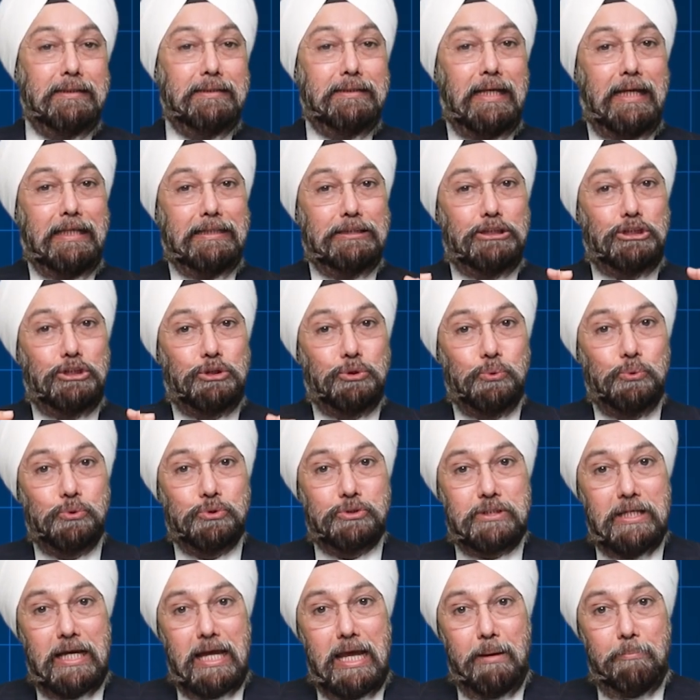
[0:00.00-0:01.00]
Then
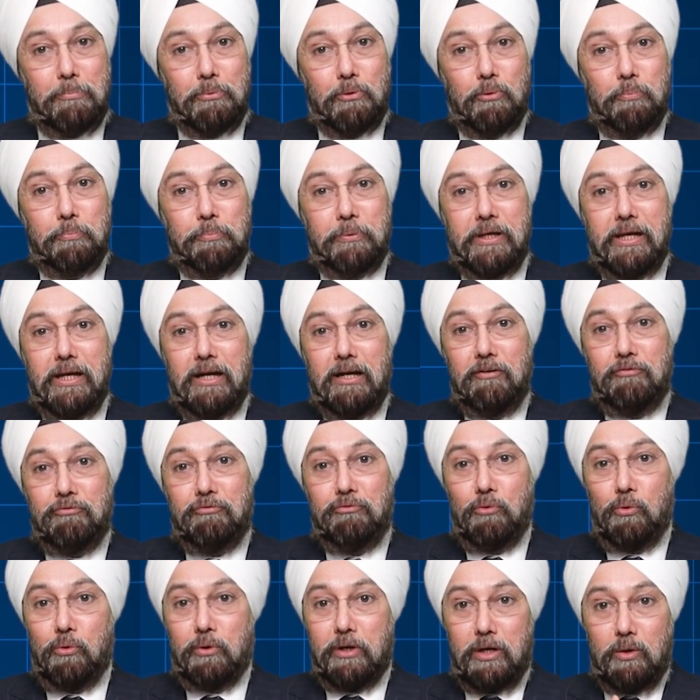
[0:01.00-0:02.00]
choose the appropriate
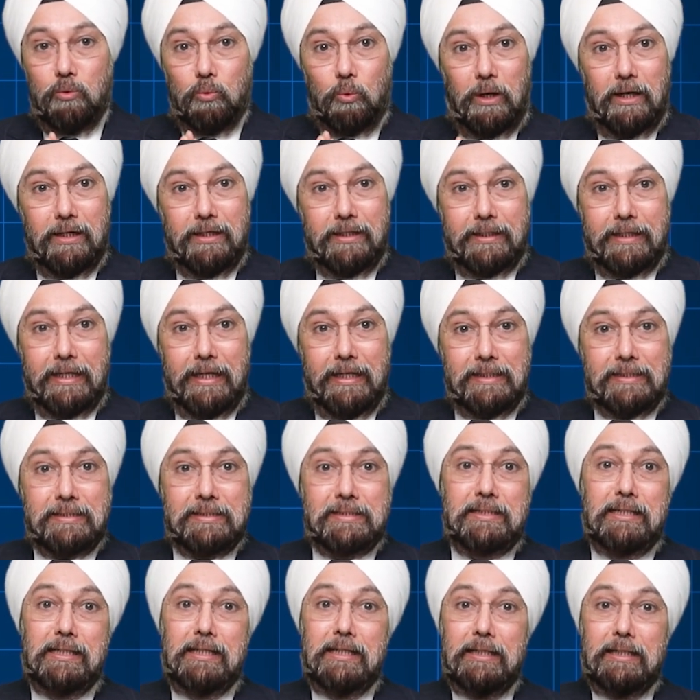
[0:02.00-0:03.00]
4-in-1
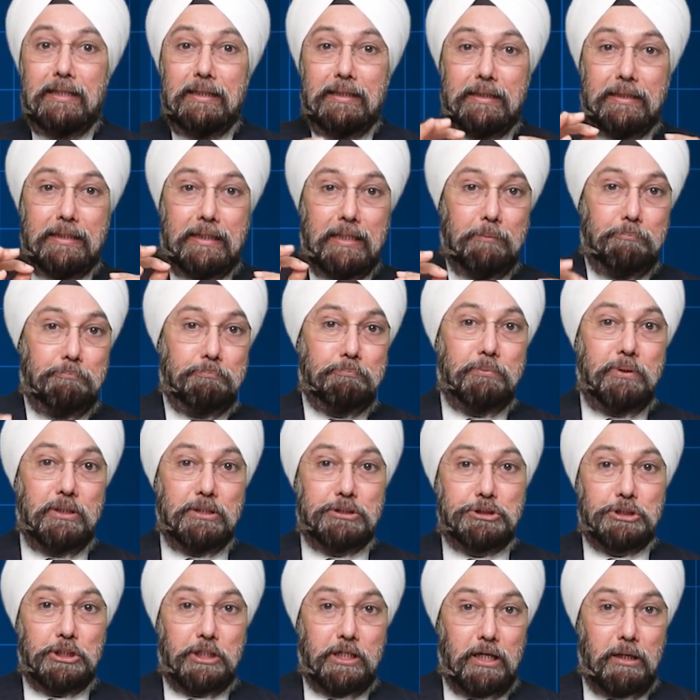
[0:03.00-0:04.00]
test. Dip the
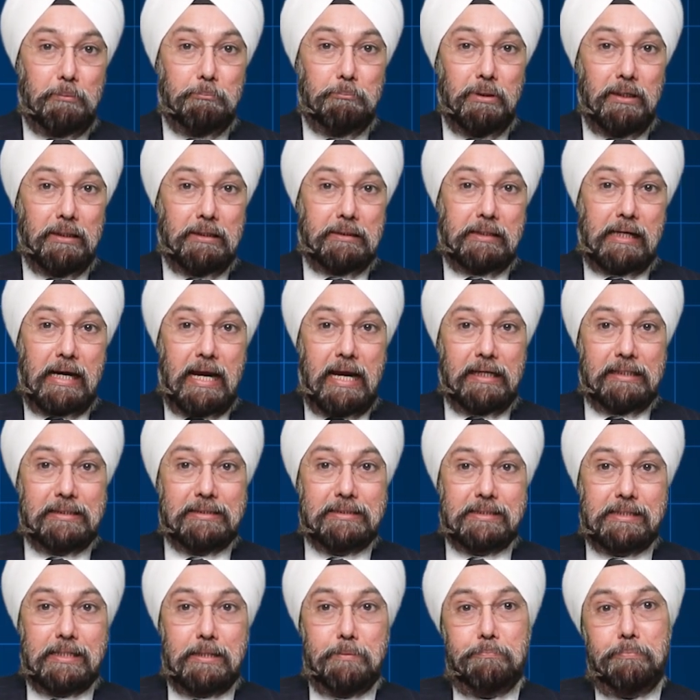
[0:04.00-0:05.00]
Chadda MilkTrak
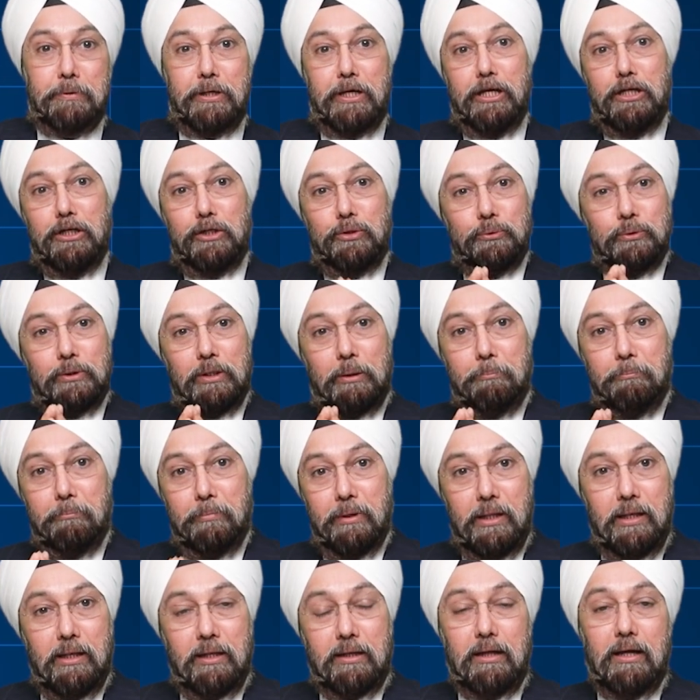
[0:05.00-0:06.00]
strip into the
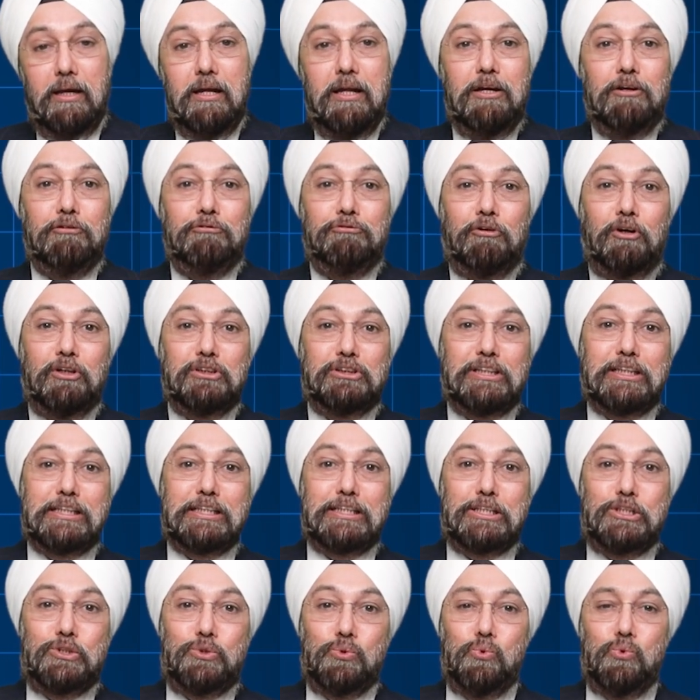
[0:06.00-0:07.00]
milk for
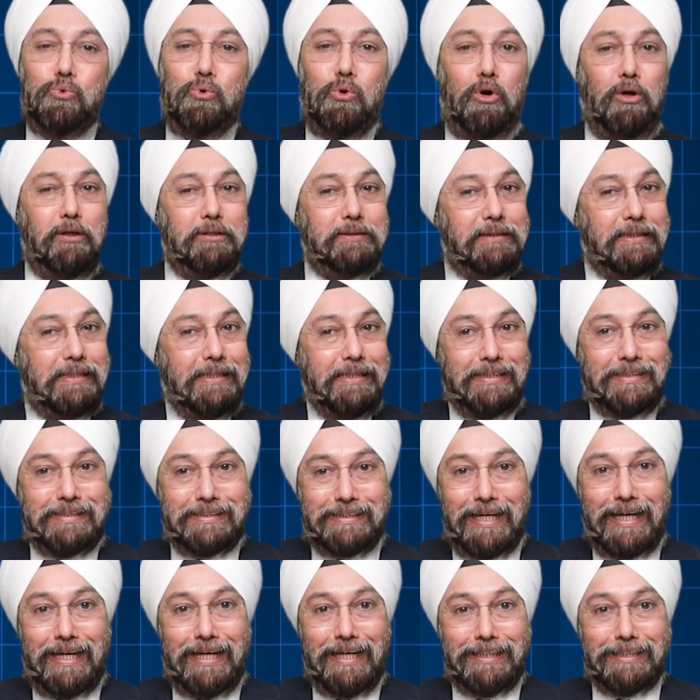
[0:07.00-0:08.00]
just 2 or 3
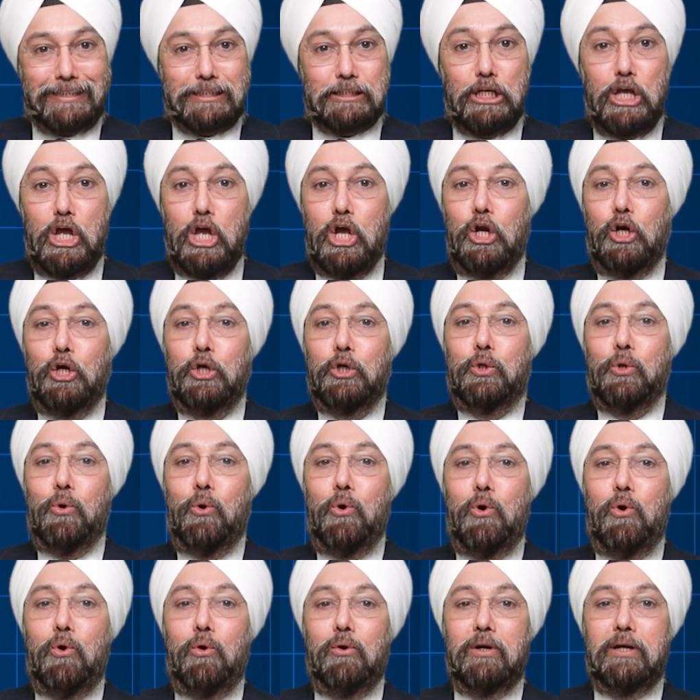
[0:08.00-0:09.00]
seconds.
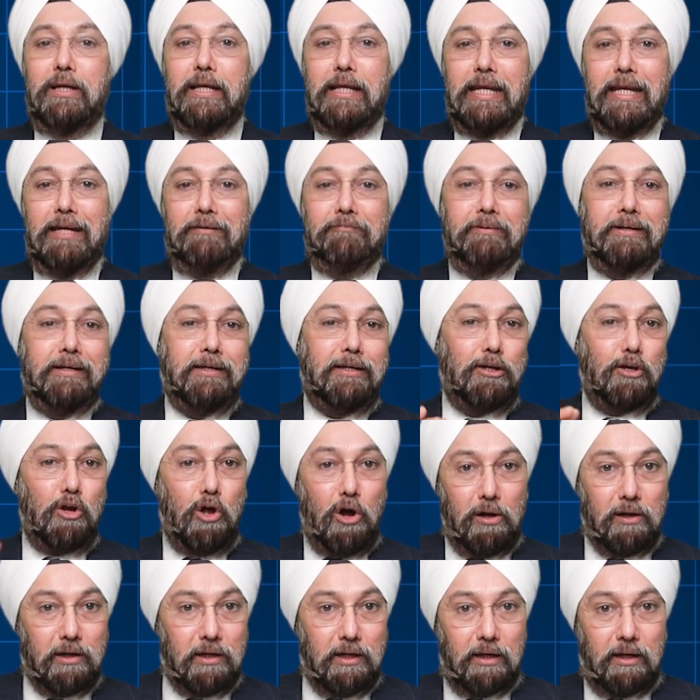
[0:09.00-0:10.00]
Don't leave it
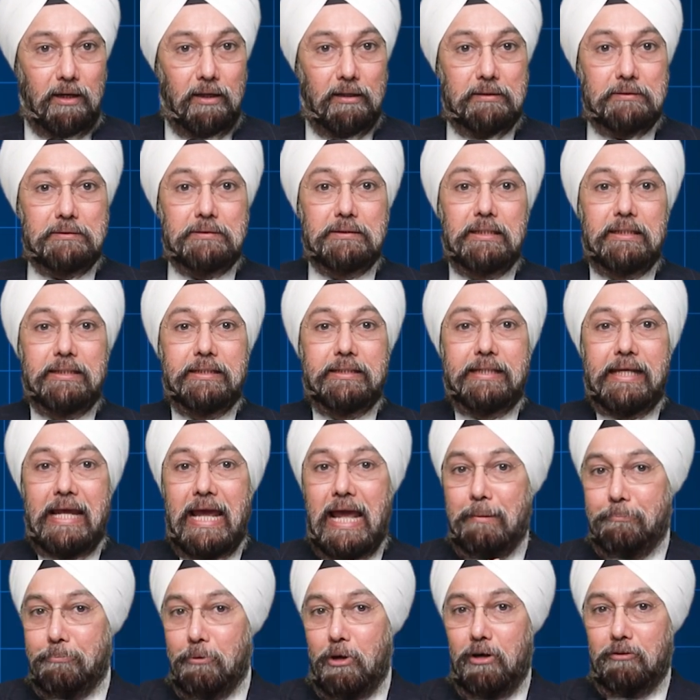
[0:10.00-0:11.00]
longer.
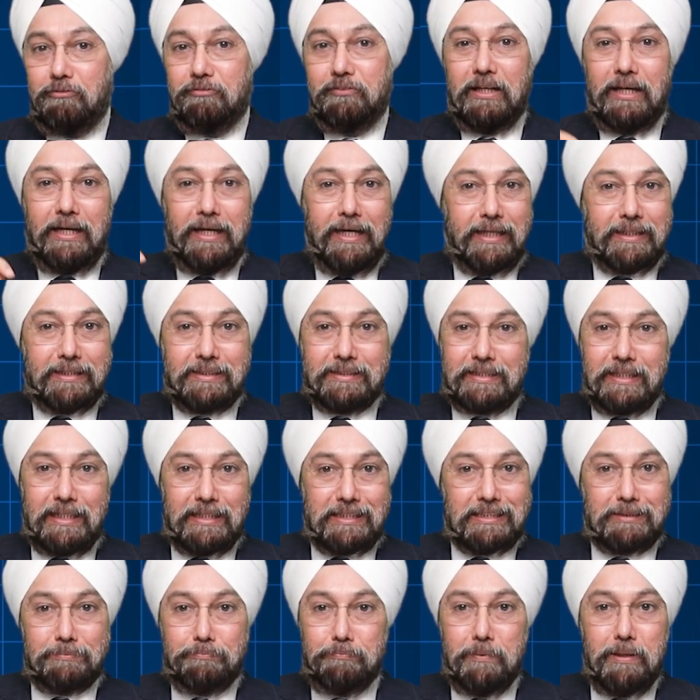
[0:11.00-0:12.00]
Tap off the
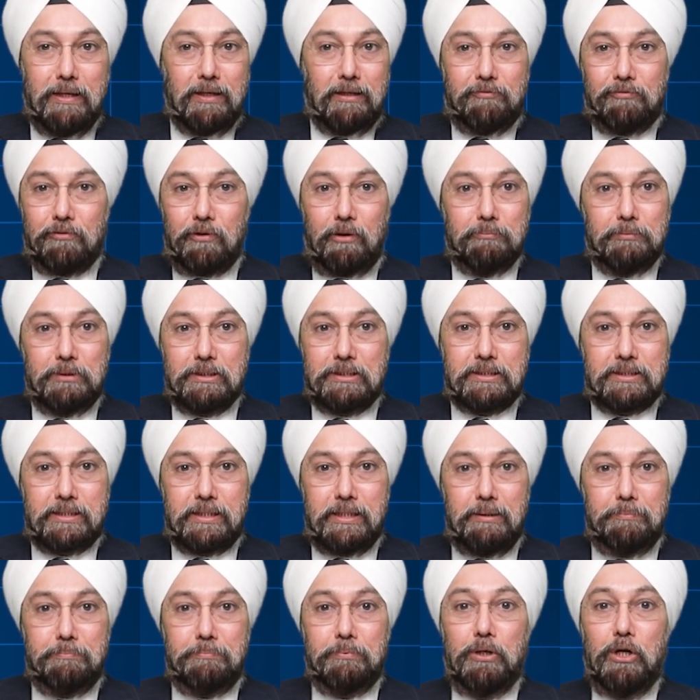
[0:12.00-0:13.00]
excess milk from the
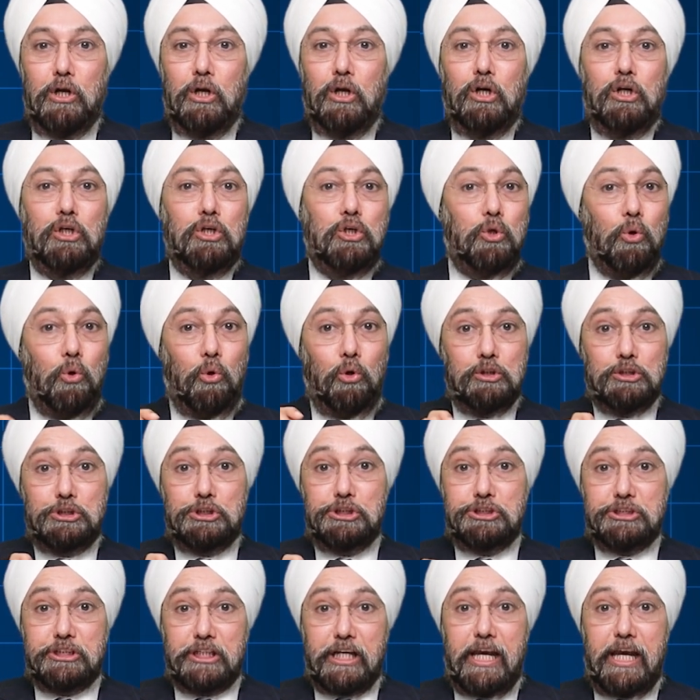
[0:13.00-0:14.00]
strip. Don't
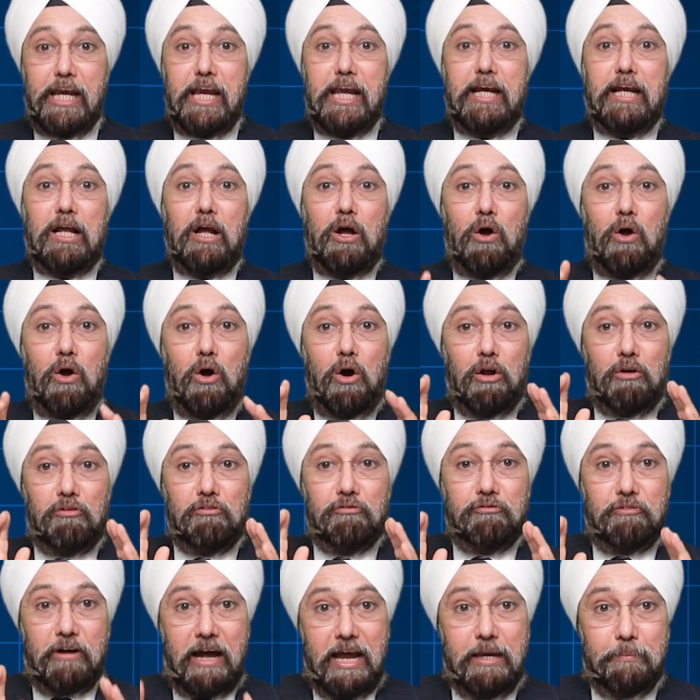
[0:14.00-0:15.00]
shake or
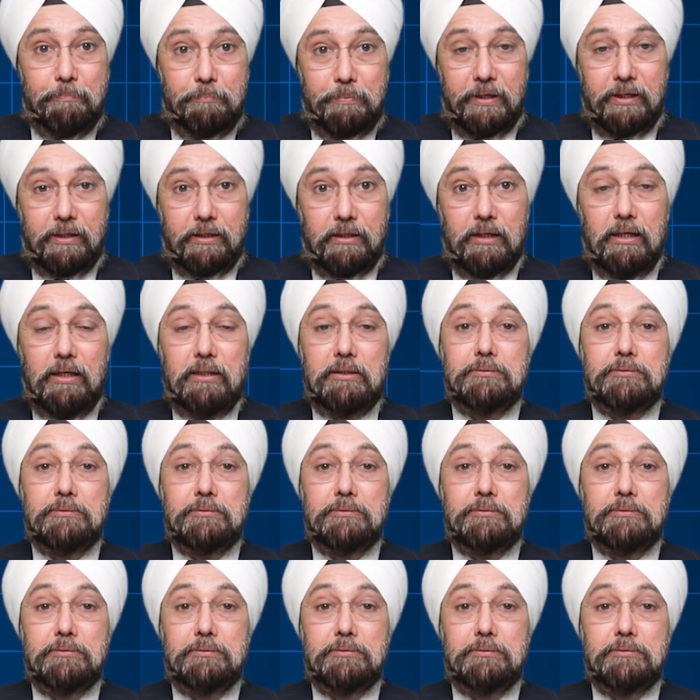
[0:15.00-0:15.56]
wipe it.